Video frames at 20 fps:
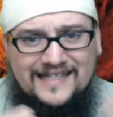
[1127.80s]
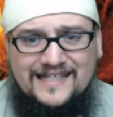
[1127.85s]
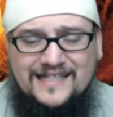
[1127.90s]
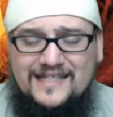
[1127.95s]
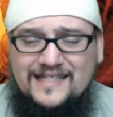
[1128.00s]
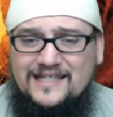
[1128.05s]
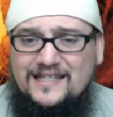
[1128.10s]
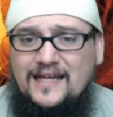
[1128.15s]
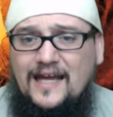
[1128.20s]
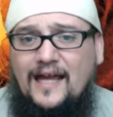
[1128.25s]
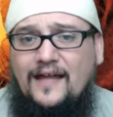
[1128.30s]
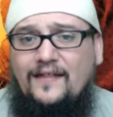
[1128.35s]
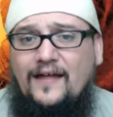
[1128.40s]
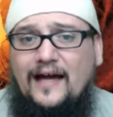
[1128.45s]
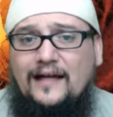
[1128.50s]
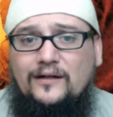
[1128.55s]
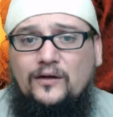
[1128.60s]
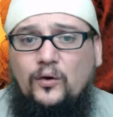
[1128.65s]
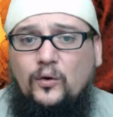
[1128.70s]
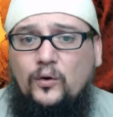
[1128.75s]
is to
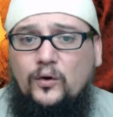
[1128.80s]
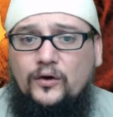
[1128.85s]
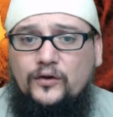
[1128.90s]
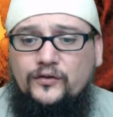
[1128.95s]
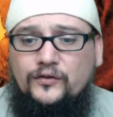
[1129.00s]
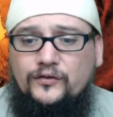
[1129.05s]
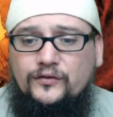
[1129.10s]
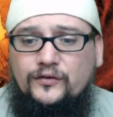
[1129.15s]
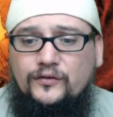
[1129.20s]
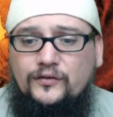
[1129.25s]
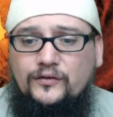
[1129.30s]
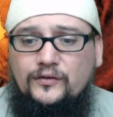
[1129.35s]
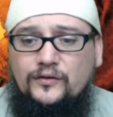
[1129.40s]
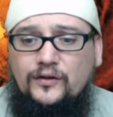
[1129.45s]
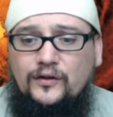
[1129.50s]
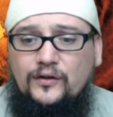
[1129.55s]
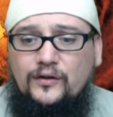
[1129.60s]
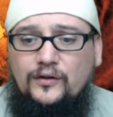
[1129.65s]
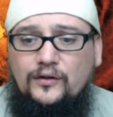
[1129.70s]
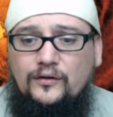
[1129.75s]
stay that course,
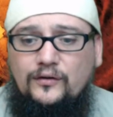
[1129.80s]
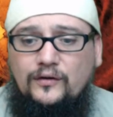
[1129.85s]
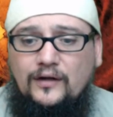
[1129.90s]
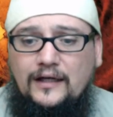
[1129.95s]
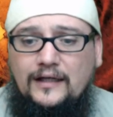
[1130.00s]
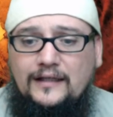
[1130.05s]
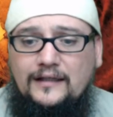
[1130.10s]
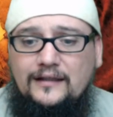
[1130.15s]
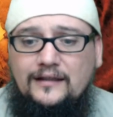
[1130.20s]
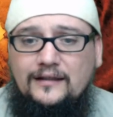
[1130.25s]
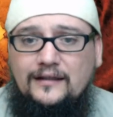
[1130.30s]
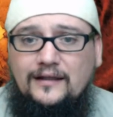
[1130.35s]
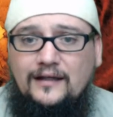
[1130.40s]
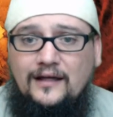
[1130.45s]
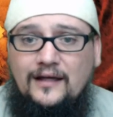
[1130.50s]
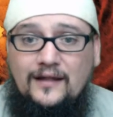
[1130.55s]
right?